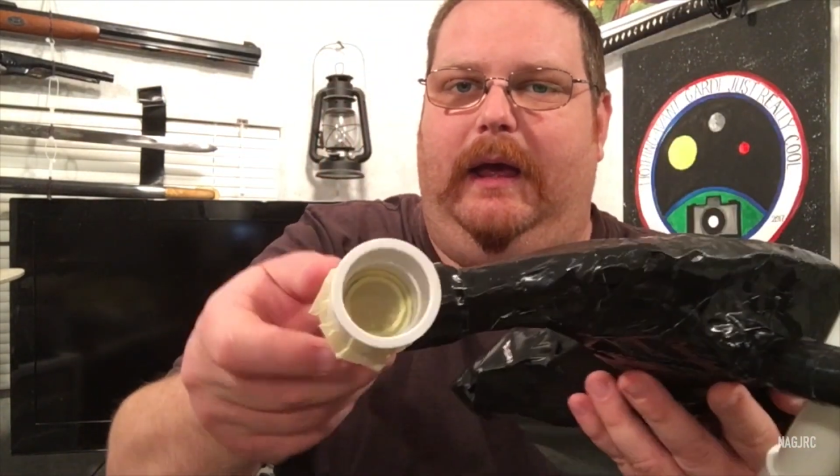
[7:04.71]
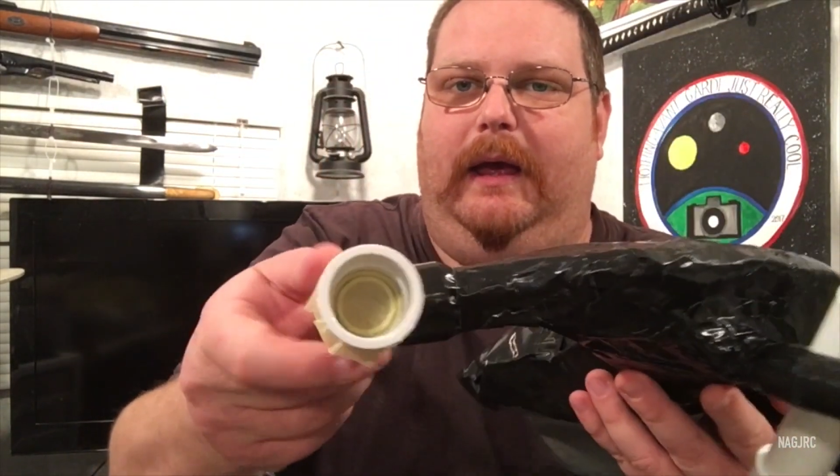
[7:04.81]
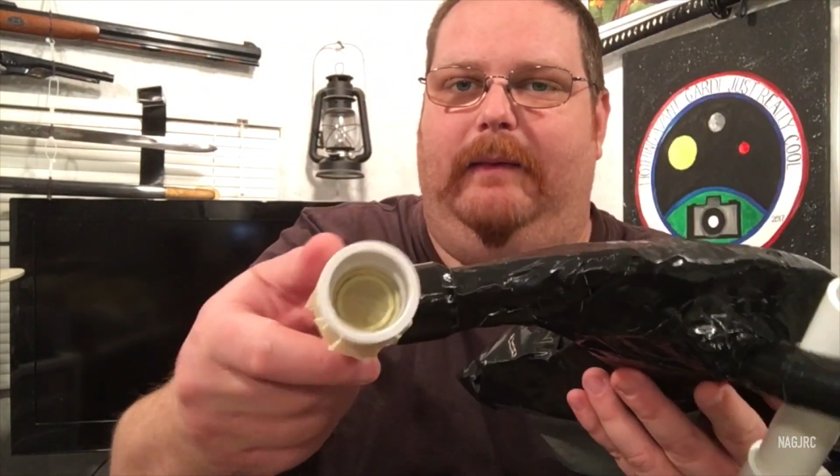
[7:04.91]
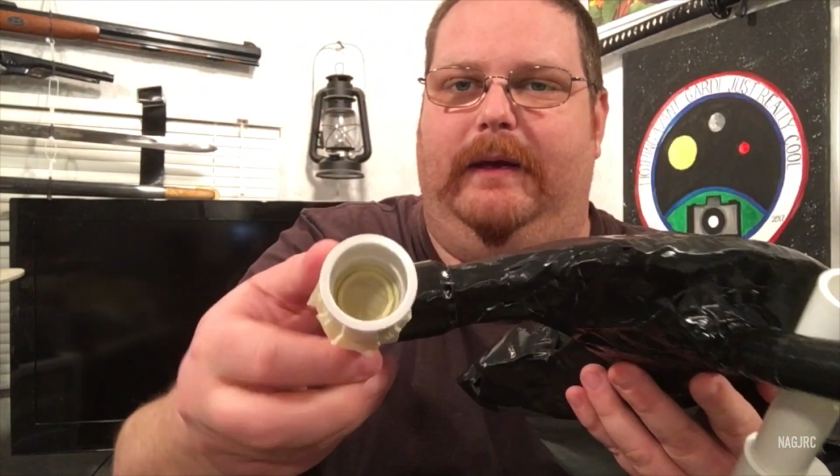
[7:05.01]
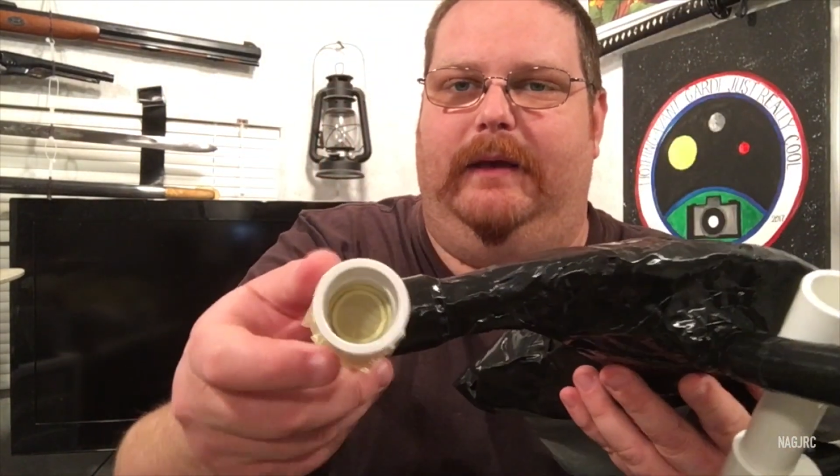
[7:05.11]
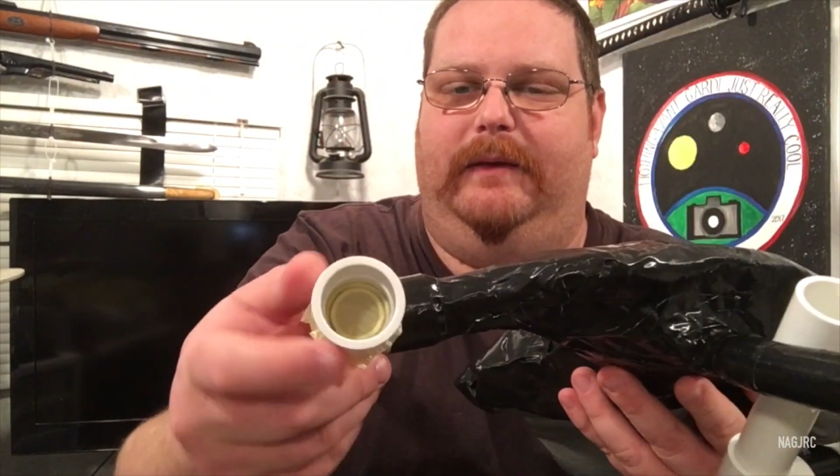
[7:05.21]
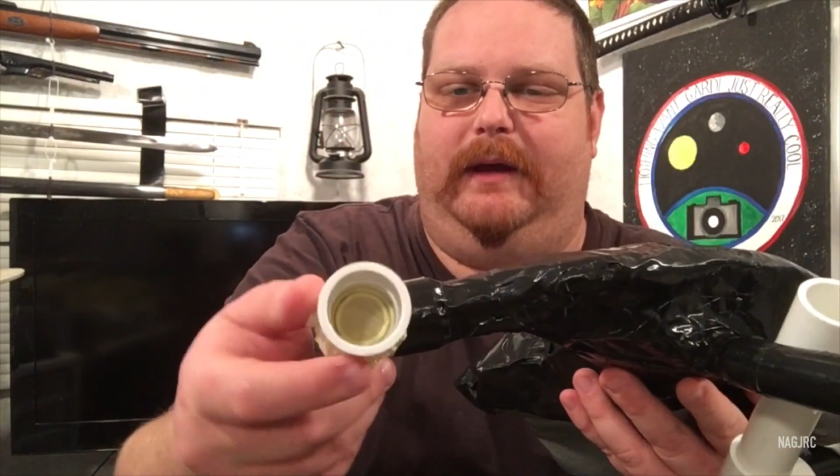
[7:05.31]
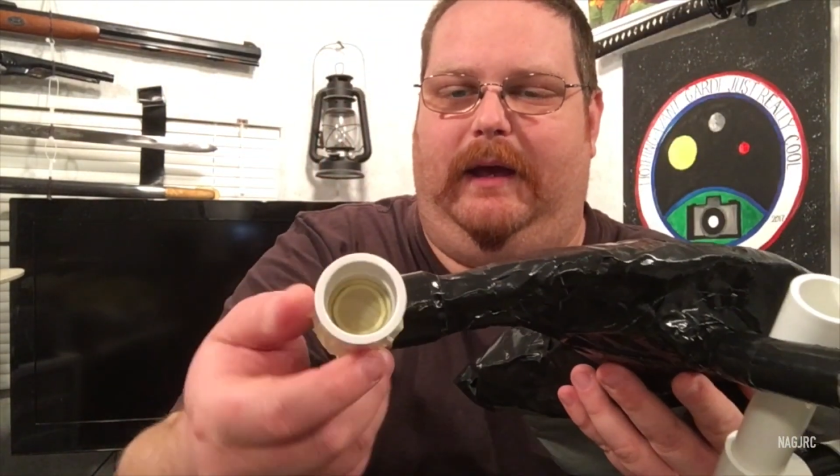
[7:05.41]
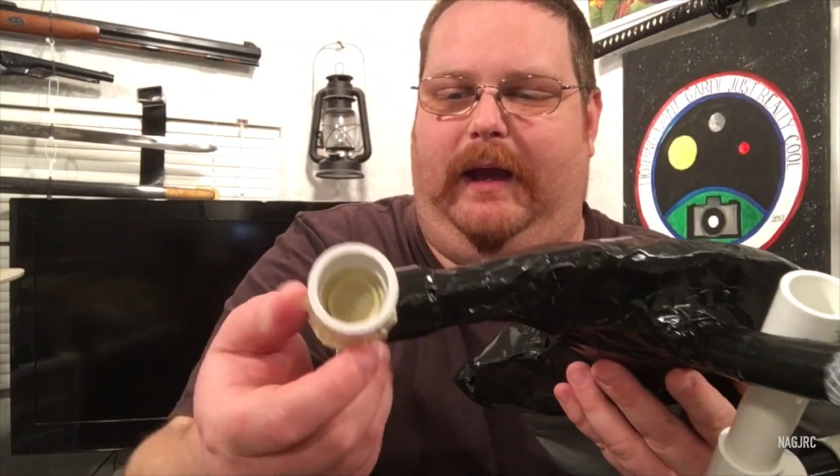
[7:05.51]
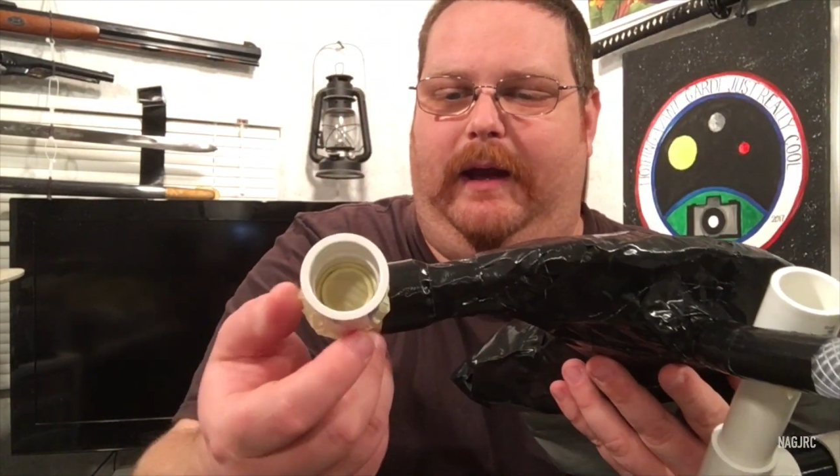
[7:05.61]
and then the
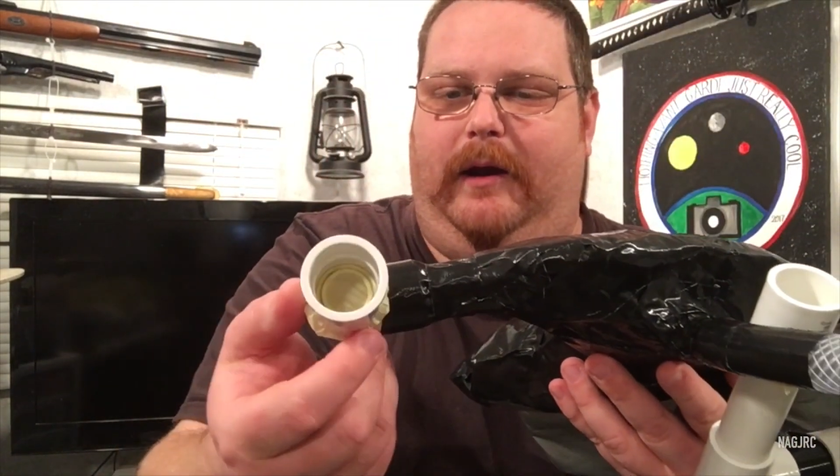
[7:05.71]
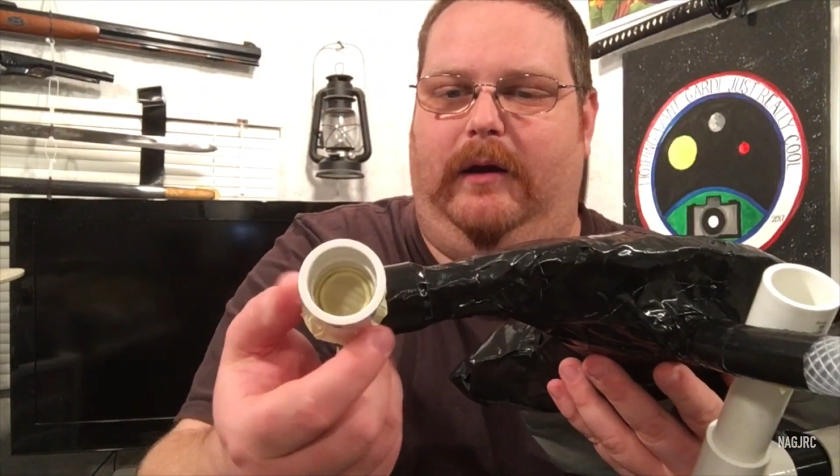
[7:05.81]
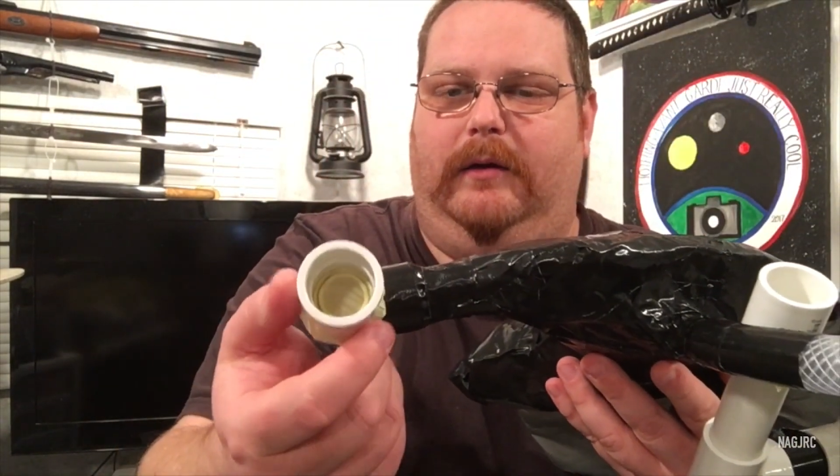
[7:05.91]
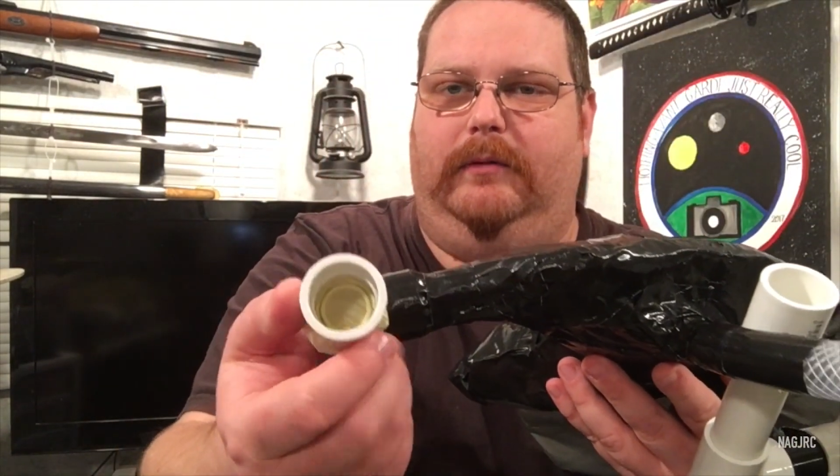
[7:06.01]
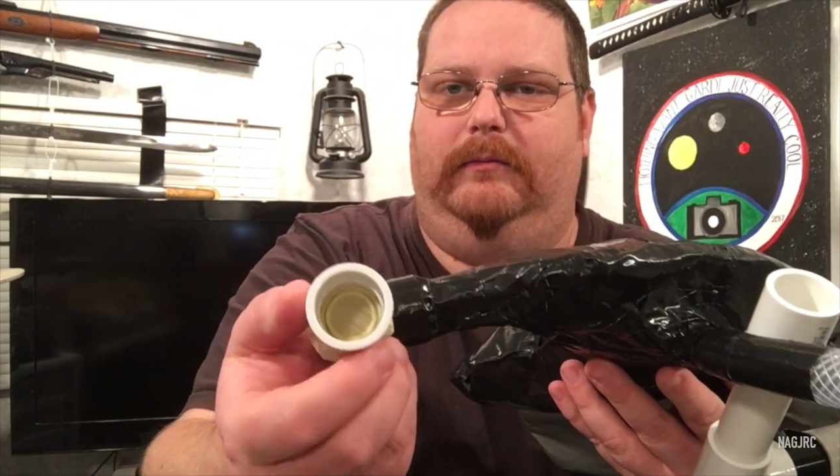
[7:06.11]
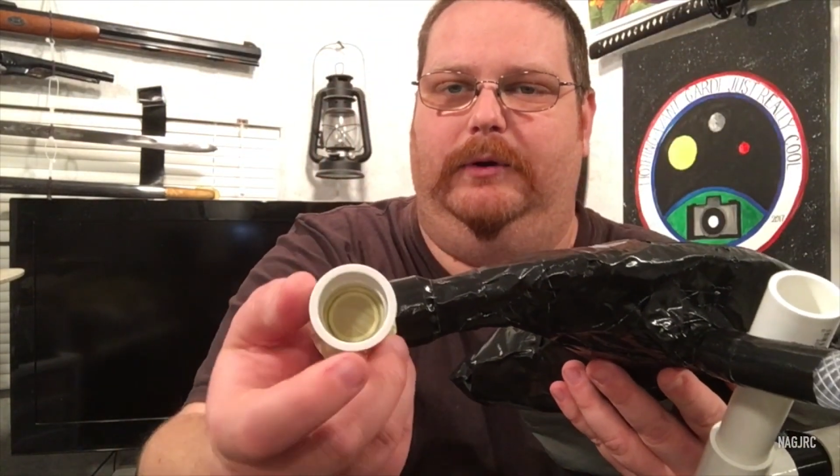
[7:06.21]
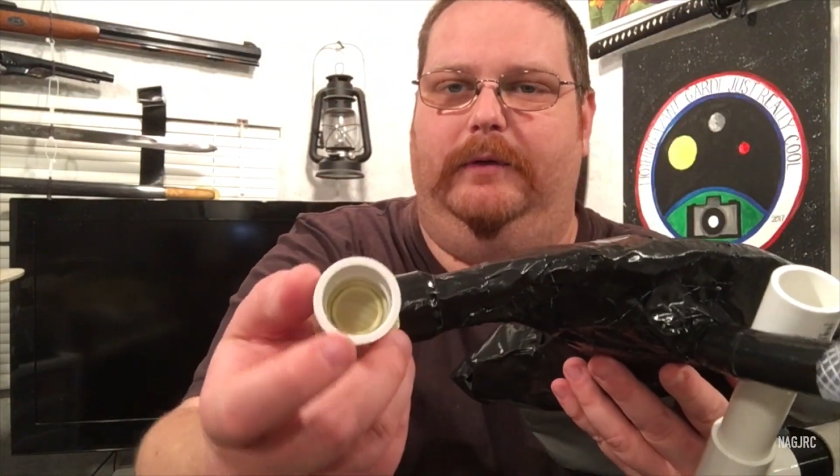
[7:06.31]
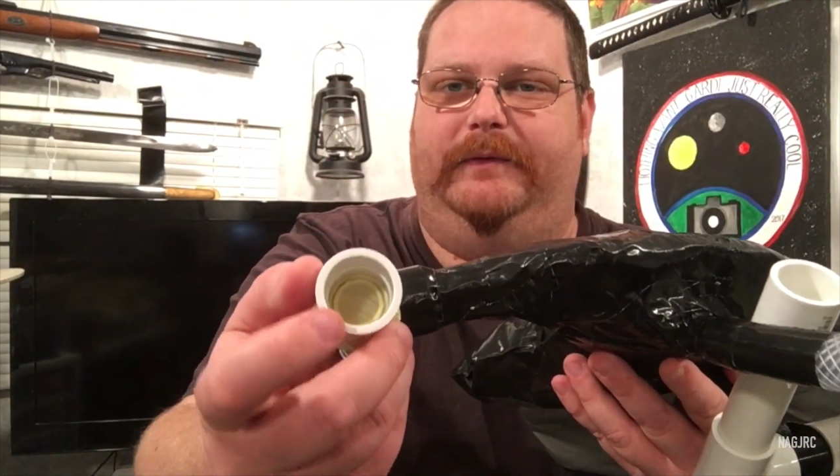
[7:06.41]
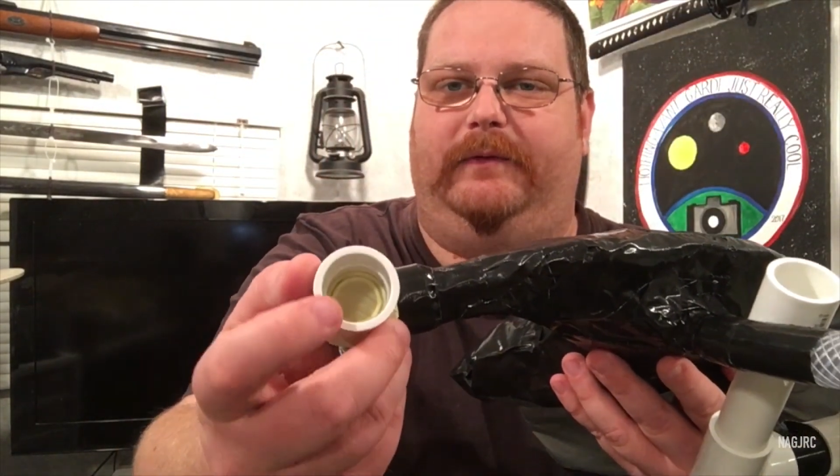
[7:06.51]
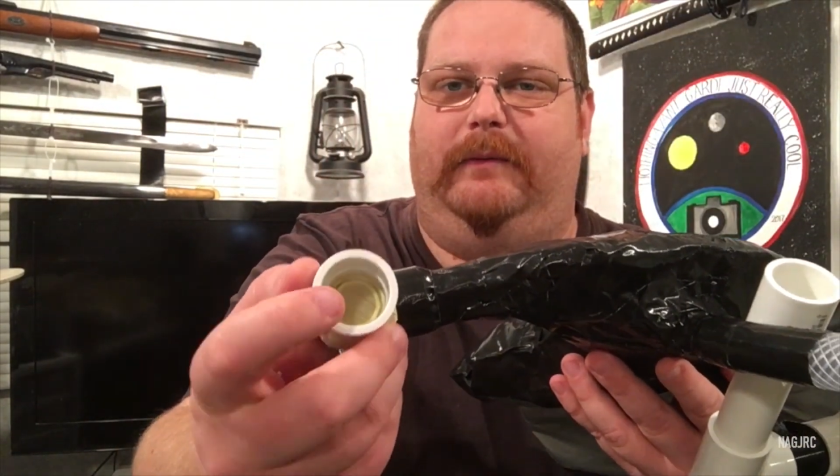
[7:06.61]
air
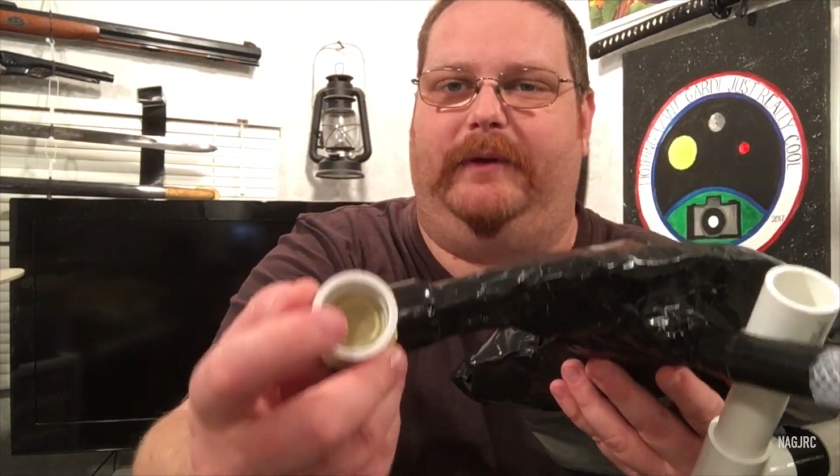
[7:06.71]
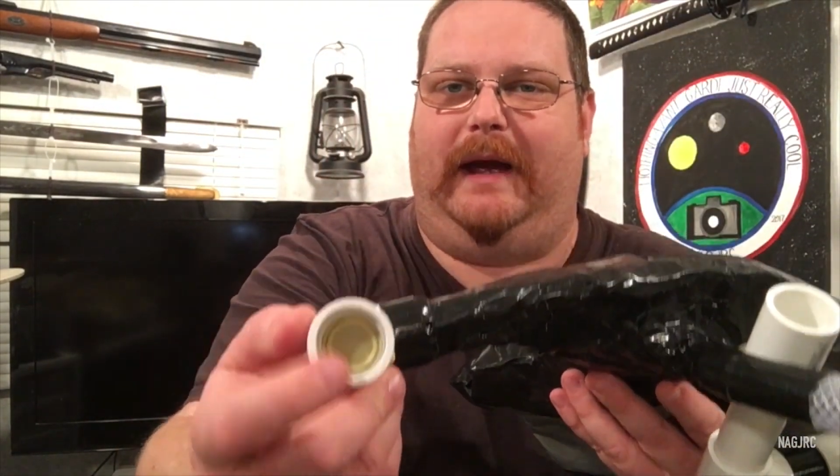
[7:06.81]
moves from the